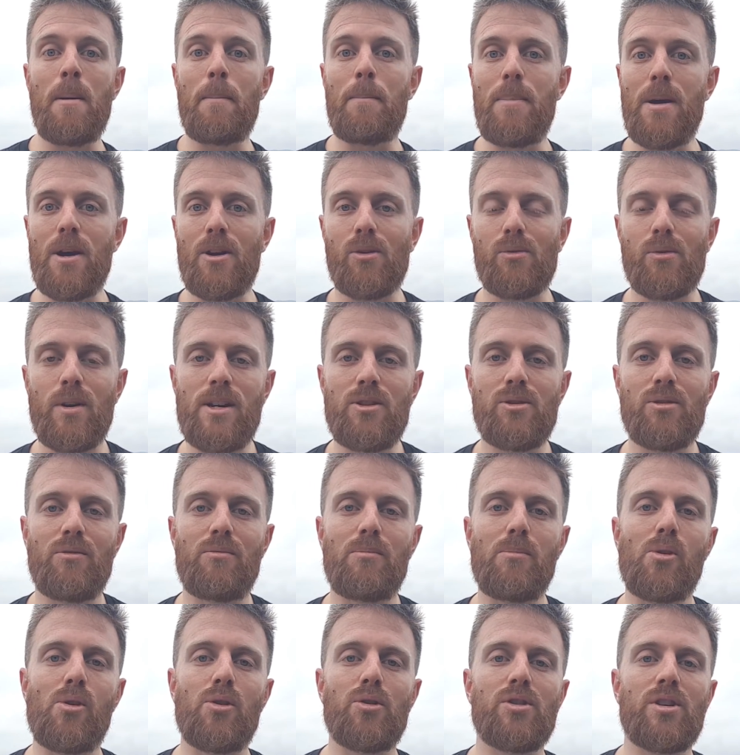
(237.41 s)
bigger range of
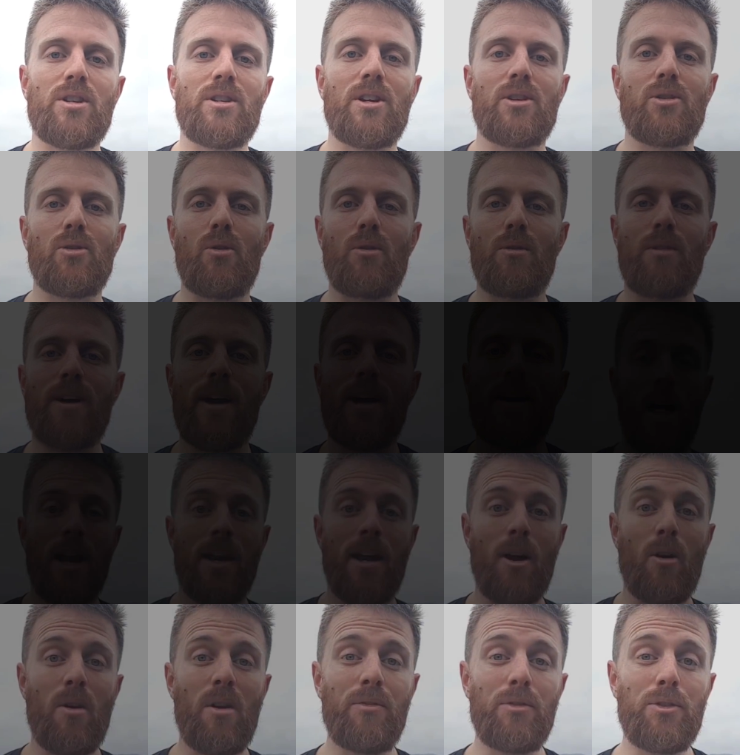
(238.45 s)
motion and all that
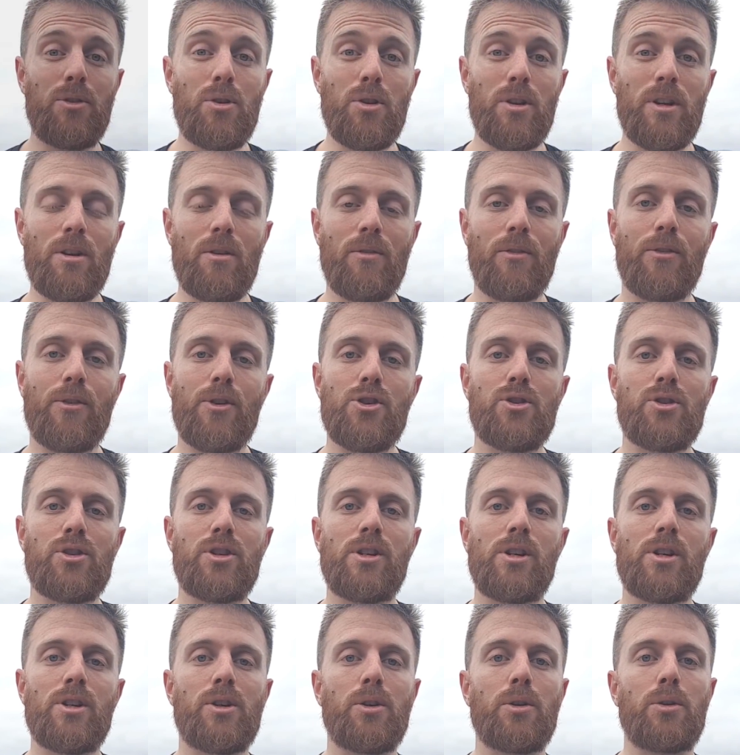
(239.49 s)
now if during your first
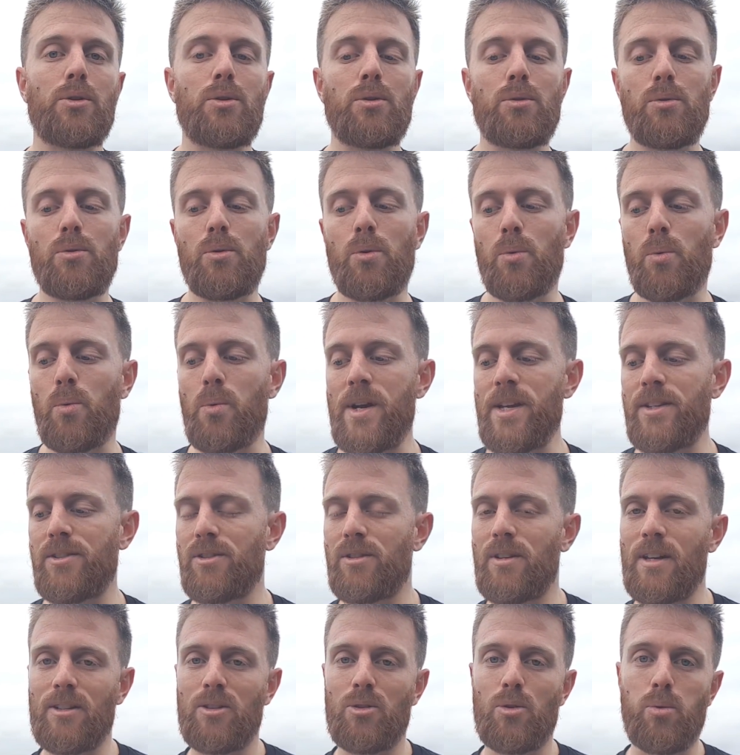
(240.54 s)
year you reach
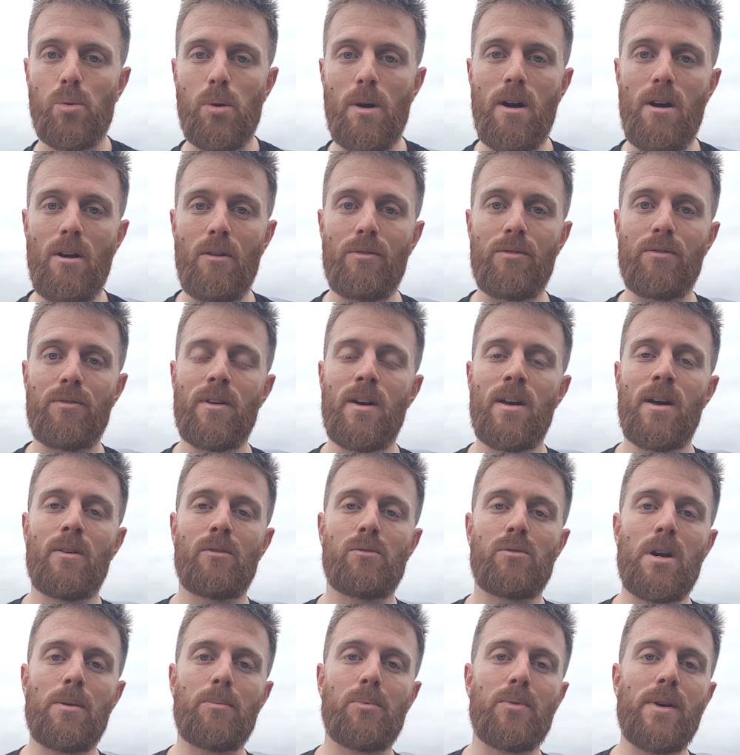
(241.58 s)
that 12
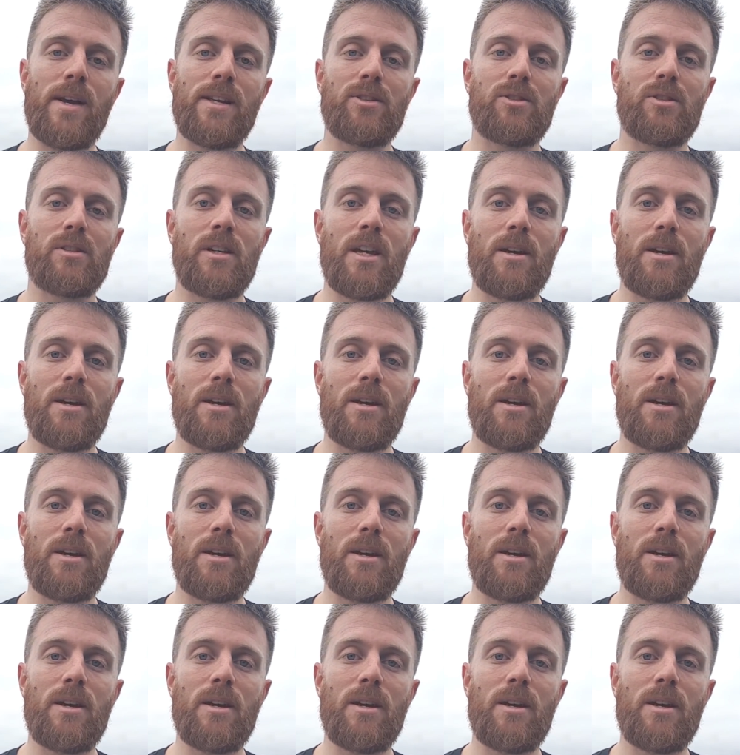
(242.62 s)
rep range